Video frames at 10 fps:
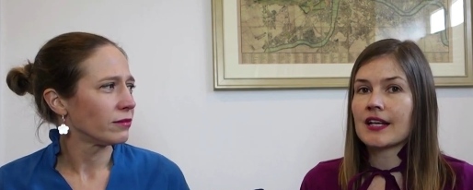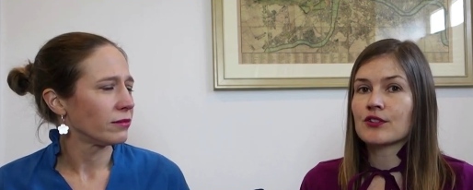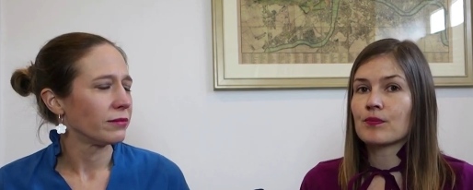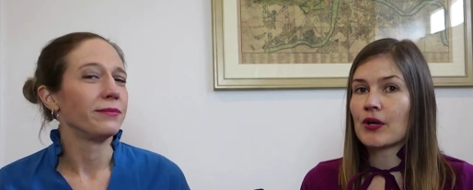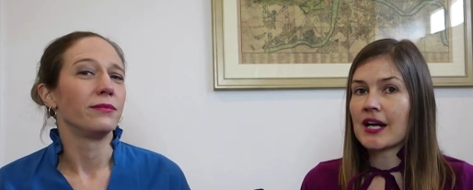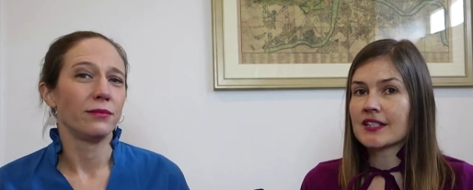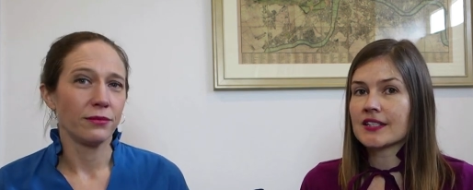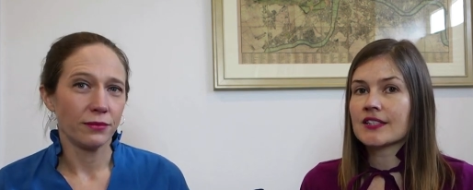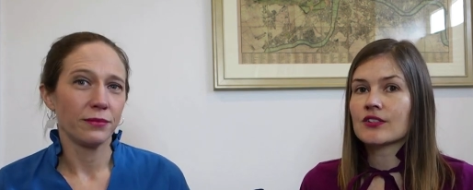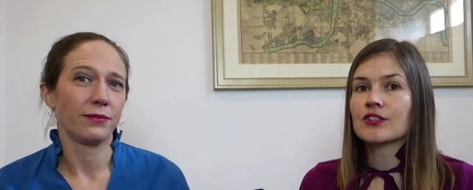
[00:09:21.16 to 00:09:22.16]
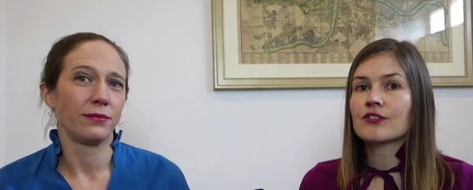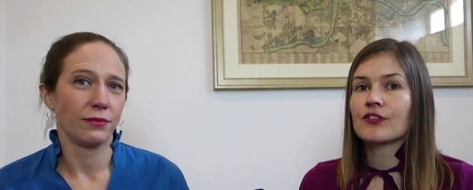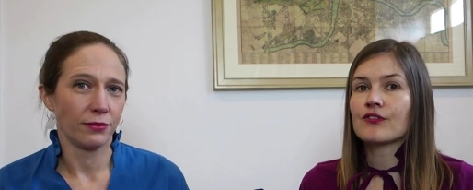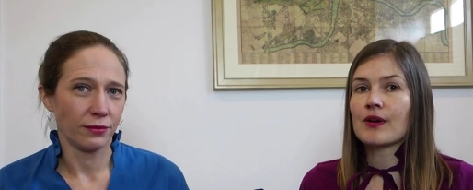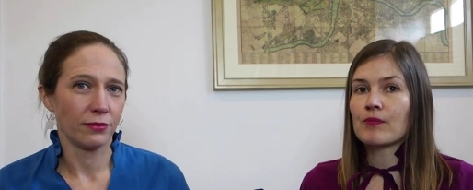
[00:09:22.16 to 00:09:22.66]
Speaker 1: as a mm. practice mm. on different
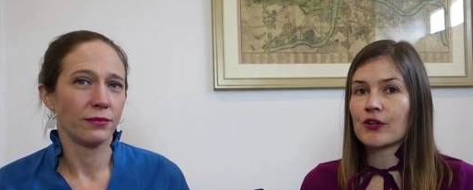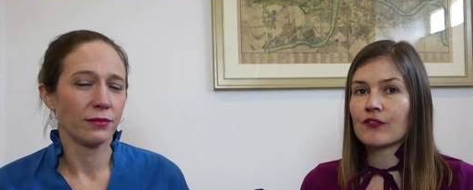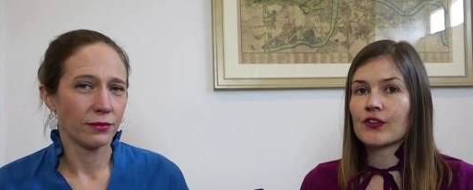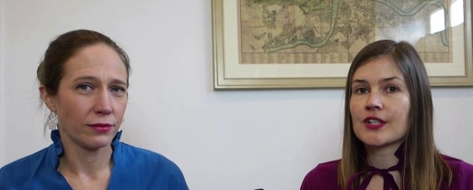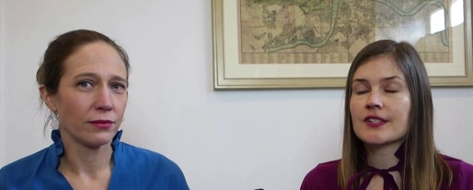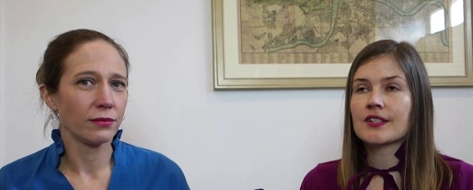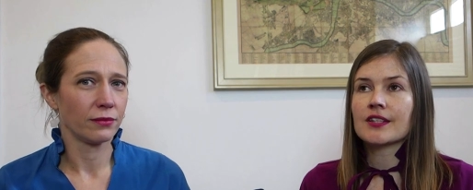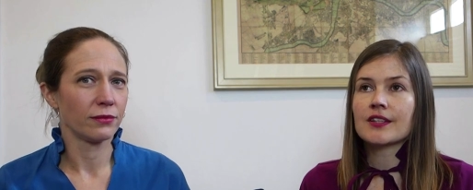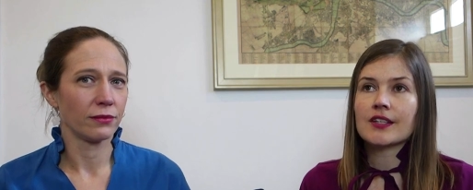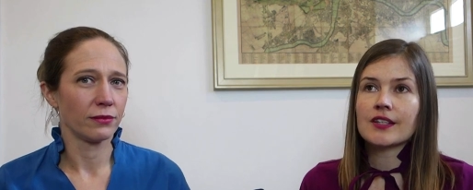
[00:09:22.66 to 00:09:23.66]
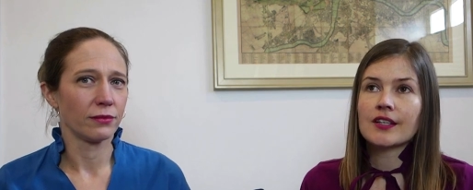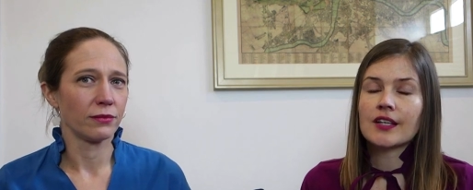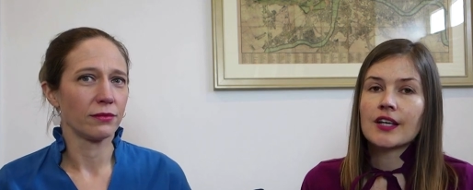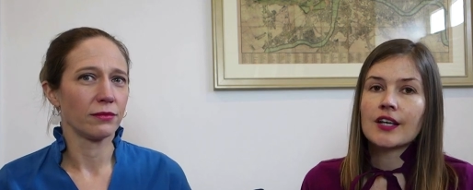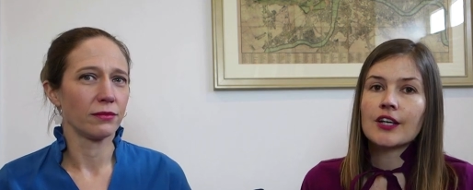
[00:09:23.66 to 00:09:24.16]
fabric first, I think
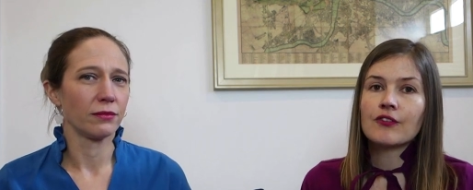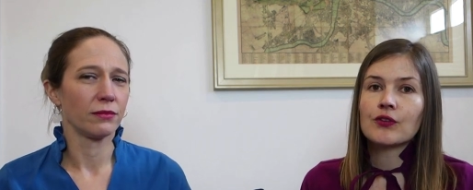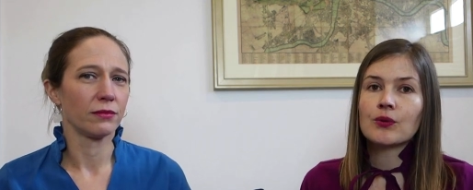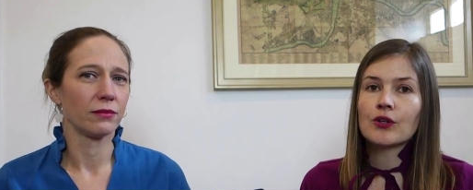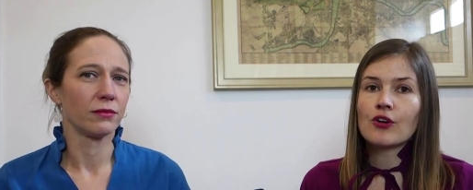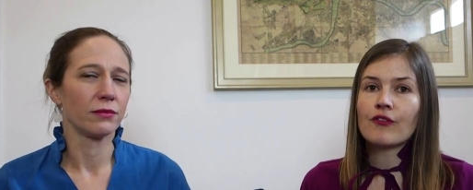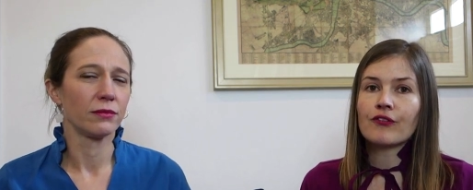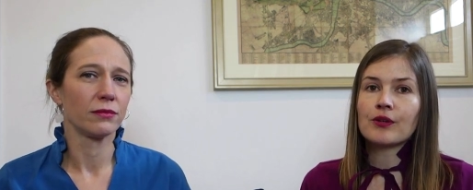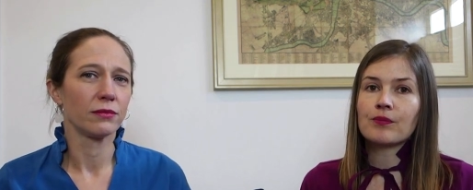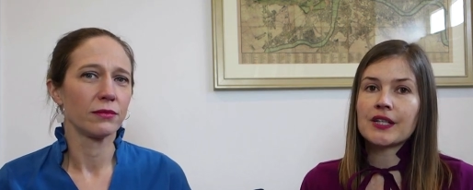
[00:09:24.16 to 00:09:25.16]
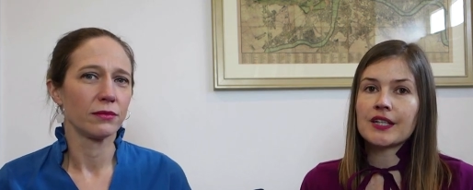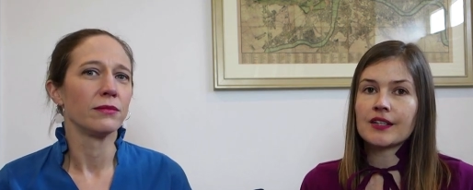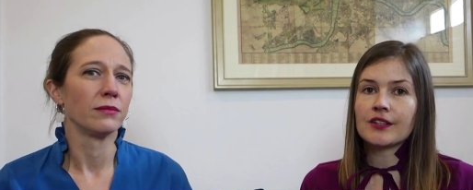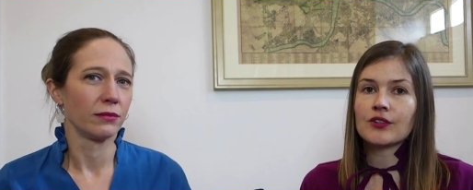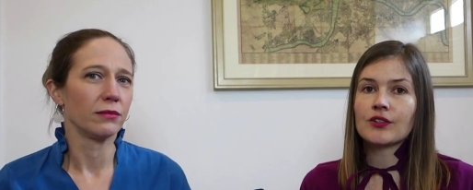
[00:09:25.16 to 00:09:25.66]
if you were a confident beginner,
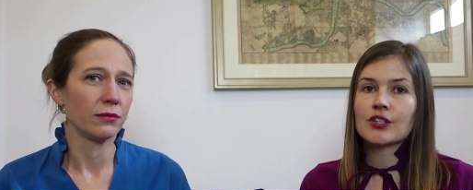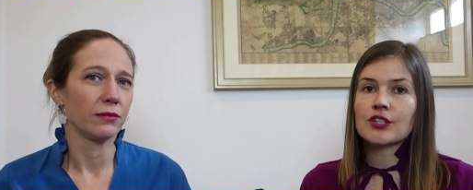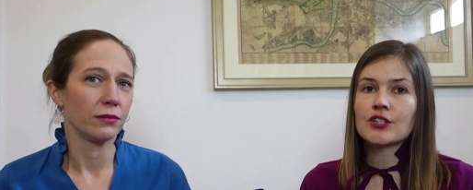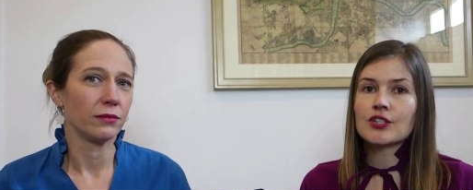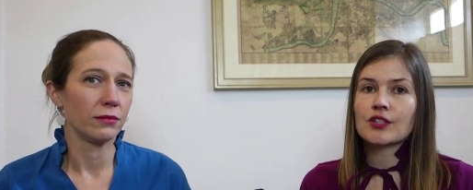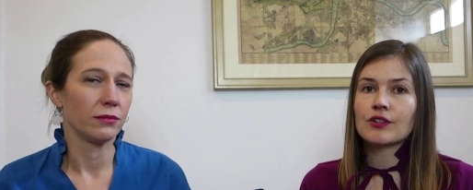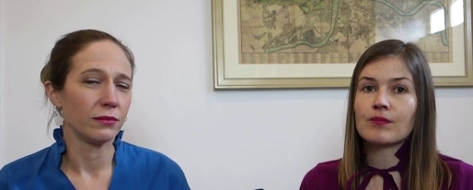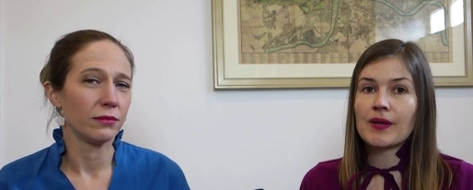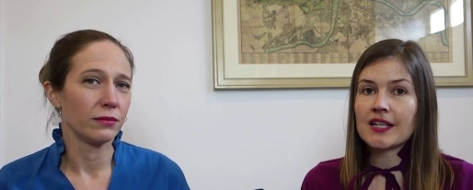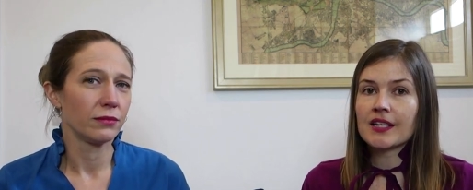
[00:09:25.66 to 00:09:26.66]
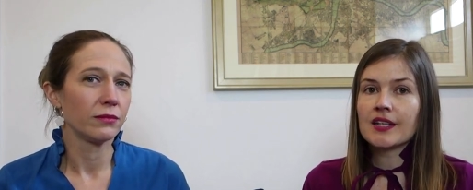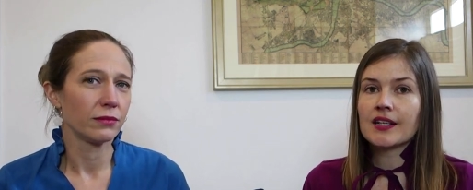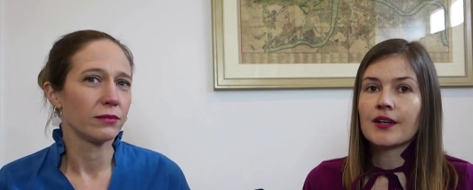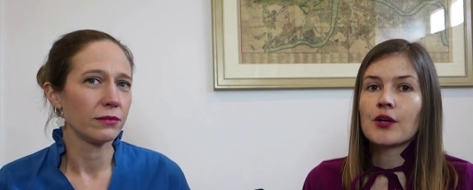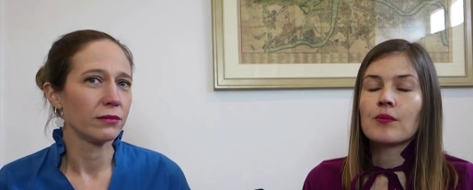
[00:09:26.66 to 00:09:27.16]
you could make it
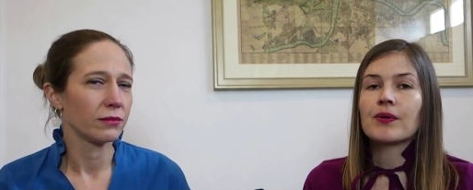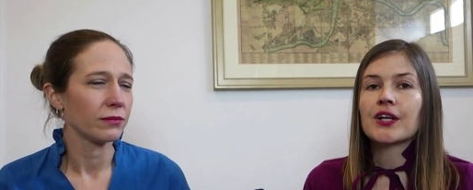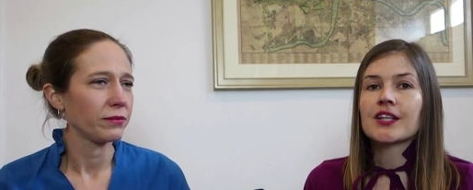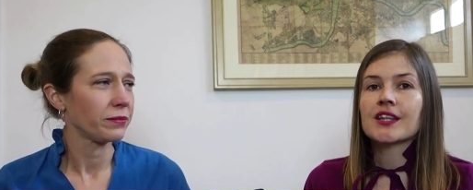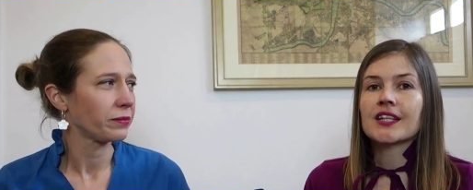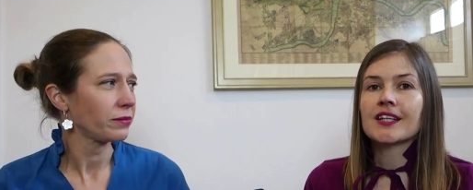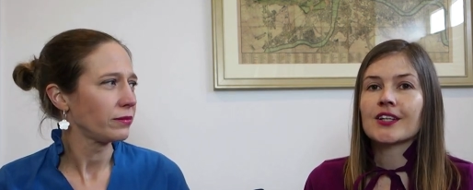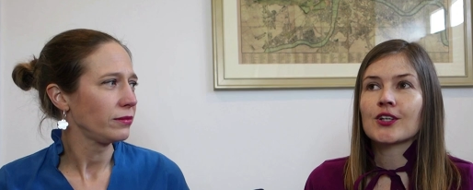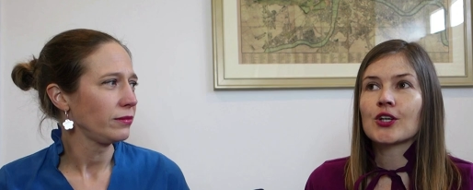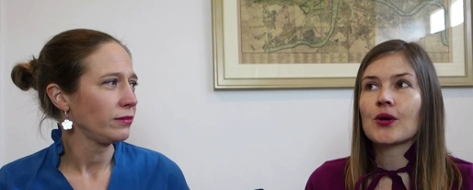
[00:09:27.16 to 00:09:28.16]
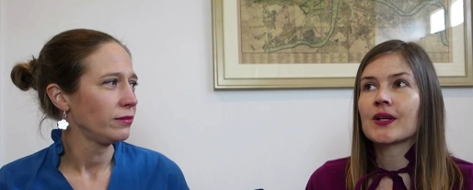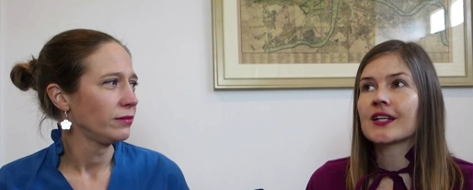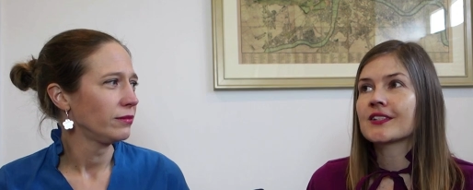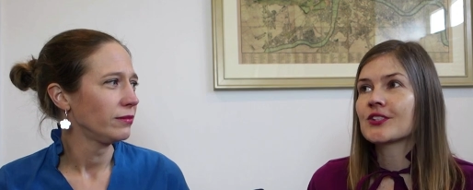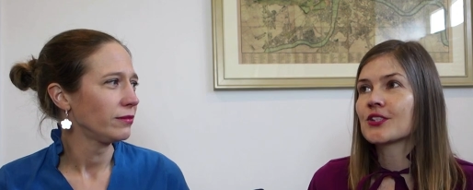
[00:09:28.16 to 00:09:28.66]
but I think going
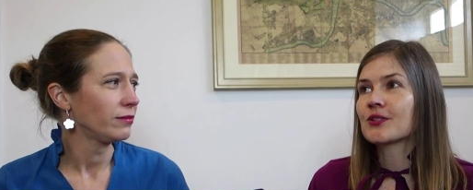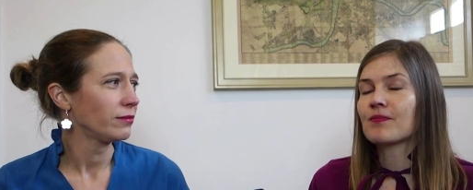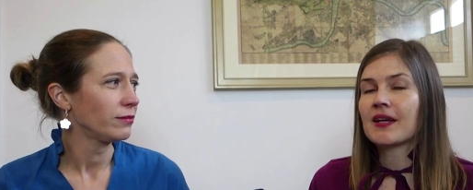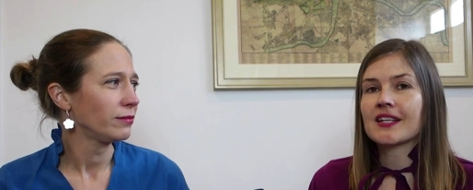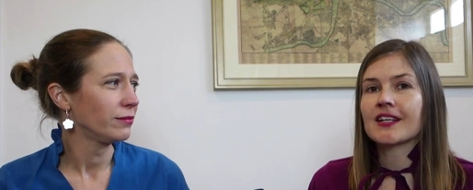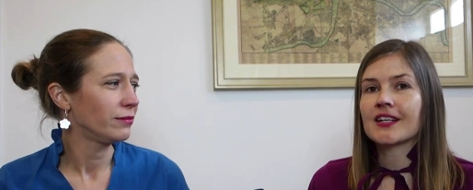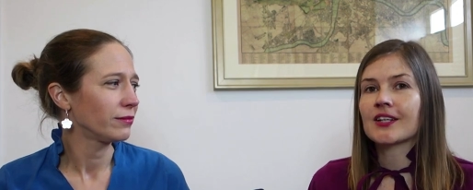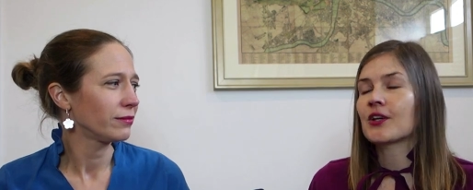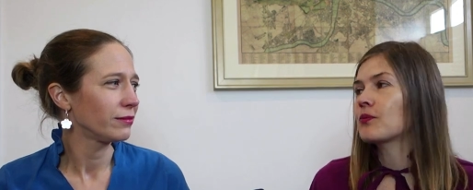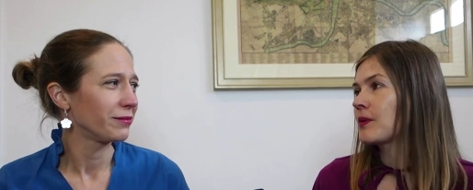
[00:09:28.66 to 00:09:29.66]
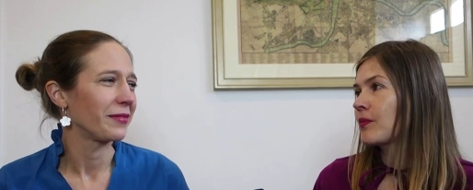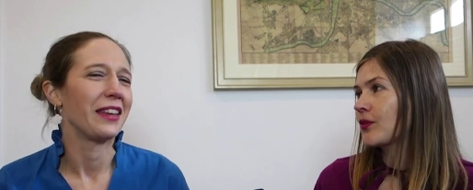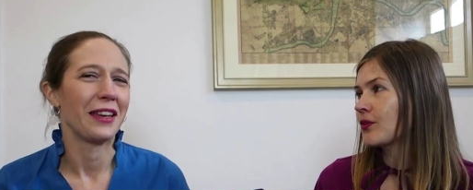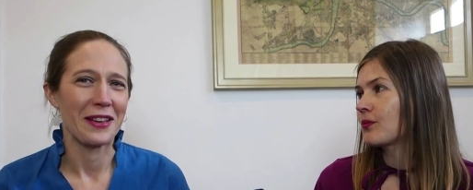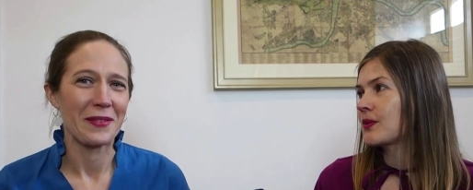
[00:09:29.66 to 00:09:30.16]
into just making it, like we both,
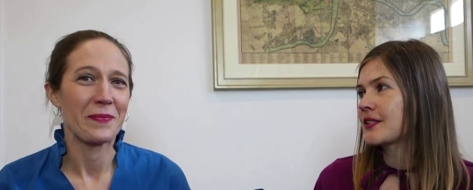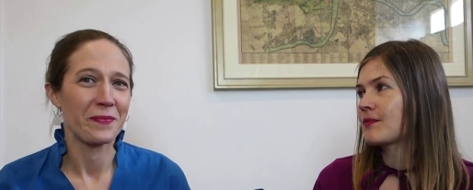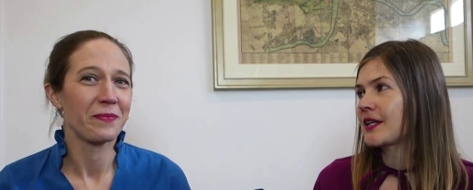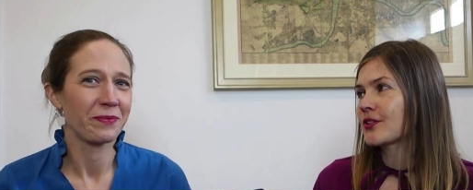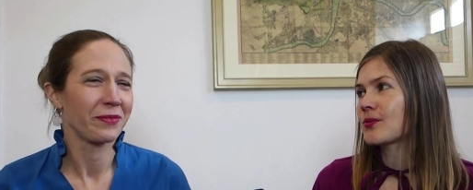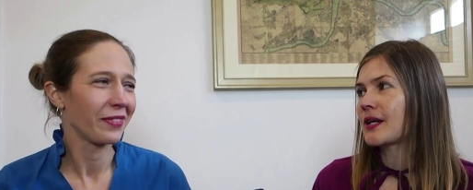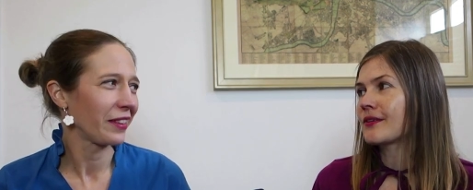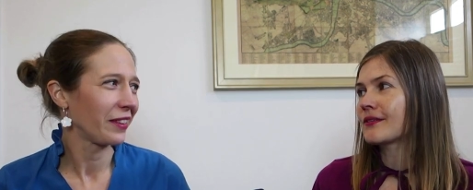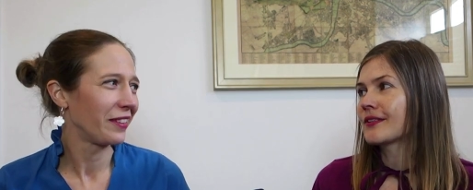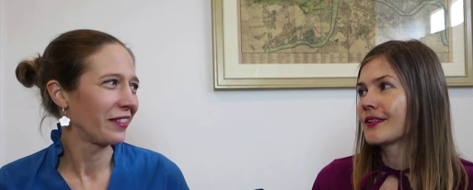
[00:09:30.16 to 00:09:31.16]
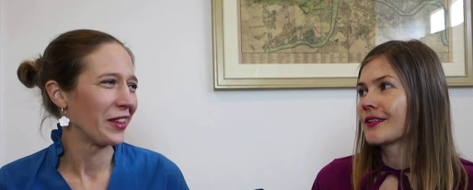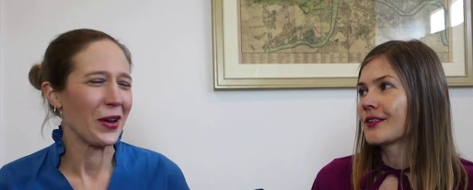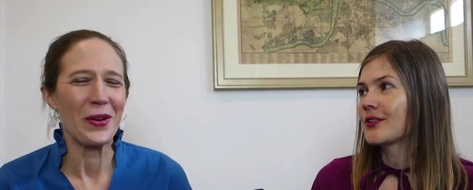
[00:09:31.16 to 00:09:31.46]
yeah. we didn't make a toile. No.